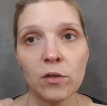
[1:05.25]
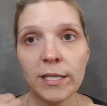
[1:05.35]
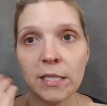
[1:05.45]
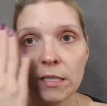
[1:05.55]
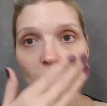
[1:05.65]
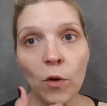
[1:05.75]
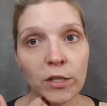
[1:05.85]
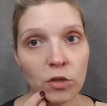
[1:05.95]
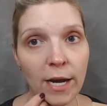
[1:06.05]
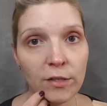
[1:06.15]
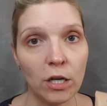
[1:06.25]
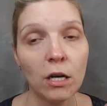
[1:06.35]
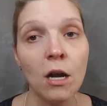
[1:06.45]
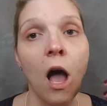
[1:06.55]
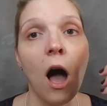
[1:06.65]
so I did some
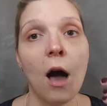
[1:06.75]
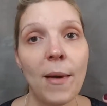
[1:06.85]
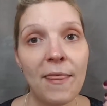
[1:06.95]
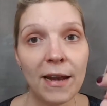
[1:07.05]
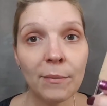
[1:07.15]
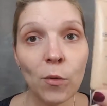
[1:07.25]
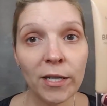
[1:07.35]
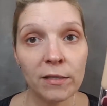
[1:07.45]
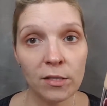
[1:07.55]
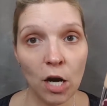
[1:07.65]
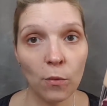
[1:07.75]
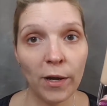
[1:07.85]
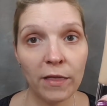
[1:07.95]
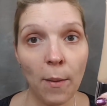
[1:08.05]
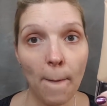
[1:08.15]
moisturizer, and then I'm going to start
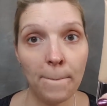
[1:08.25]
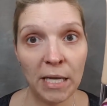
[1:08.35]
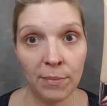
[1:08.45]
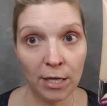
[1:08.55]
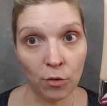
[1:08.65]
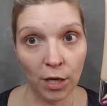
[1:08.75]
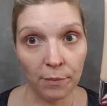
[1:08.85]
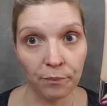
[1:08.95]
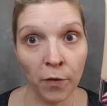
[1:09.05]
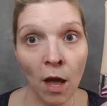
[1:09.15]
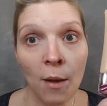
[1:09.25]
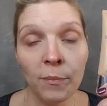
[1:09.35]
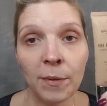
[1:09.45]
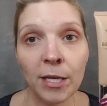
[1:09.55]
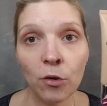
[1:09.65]
with BB cream.
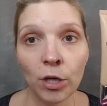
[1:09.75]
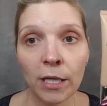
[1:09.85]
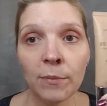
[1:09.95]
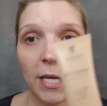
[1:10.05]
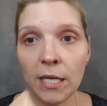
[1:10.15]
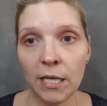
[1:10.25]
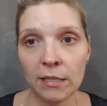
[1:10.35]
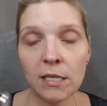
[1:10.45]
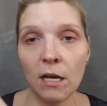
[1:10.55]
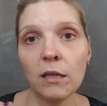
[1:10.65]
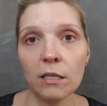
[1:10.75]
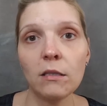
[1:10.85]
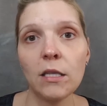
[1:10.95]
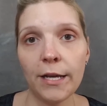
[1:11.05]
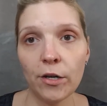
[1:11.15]
BB cream is a
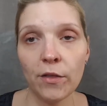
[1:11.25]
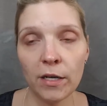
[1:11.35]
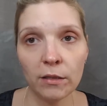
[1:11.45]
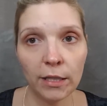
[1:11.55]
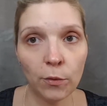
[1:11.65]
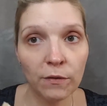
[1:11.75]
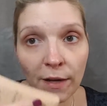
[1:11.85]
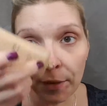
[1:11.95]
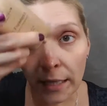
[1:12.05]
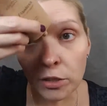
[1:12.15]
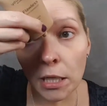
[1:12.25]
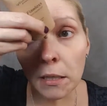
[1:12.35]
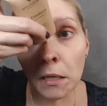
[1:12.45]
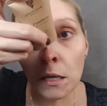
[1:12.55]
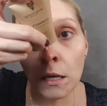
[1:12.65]
little lighter than a liquid
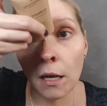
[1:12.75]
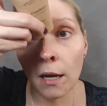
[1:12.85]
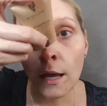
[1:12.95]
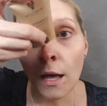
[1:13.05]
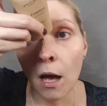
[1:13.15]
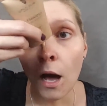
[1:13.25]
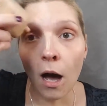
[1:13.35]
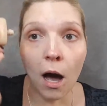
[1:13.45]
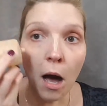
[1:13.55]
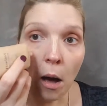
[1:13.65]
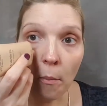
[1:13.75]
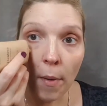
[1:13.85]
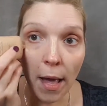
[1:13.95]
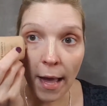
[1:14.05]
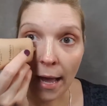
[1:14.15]
foundation, and
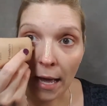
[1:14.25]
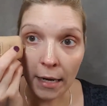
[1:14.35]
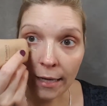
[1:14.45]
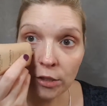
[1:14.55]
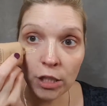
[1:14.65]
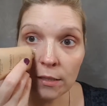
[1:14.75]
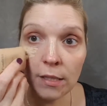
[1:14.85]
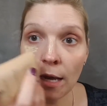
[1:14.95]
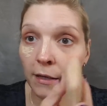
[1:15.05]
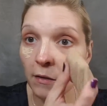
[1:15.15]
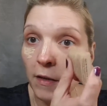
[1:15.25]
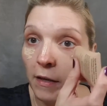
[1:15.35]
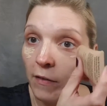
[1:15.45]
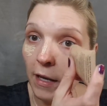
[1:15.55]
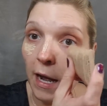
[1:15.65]
I just kind of
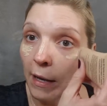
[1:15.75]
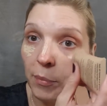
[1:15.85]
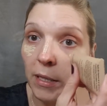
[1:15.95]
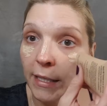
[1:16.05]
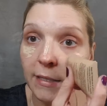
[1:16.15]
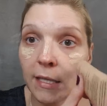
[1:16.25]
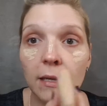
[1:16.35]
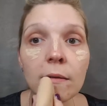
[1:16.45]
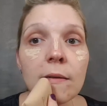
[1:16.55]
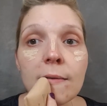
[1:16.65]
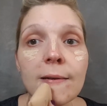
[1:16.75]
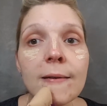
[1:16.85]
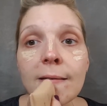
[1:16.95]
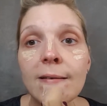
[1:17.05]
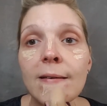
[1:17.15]
I place it
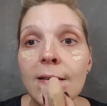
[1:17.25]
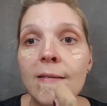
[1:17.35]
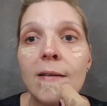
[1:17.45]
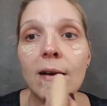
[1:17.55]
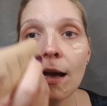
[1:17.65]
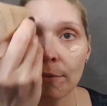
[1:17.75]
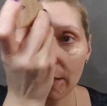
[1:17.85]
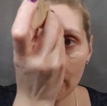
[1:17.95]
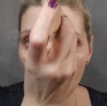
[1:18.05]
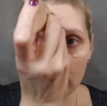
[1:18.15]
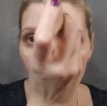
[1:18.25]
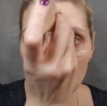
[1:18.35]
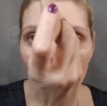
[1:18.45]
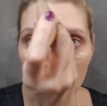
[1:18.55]
on my face,